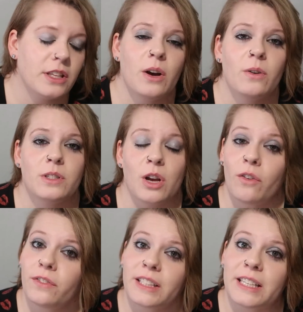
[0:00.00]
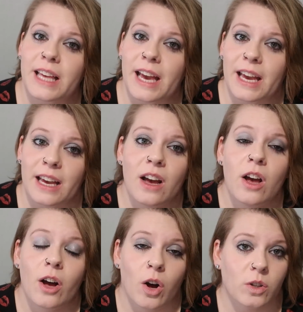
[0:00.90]
those. Hopefully they
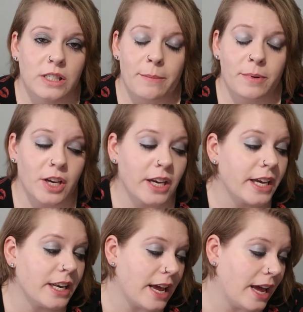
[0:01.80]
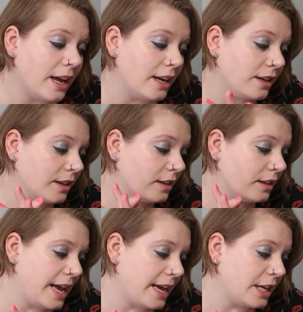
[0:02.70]
hold up good and
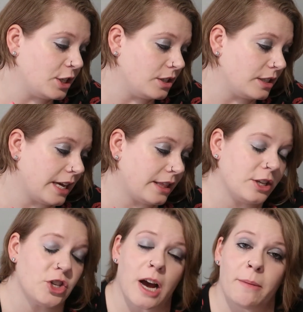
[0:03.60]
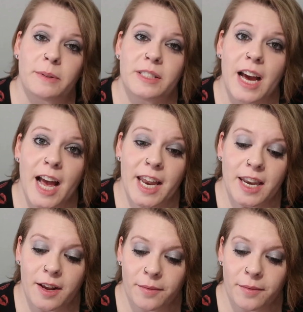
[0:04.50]
they can get the job done.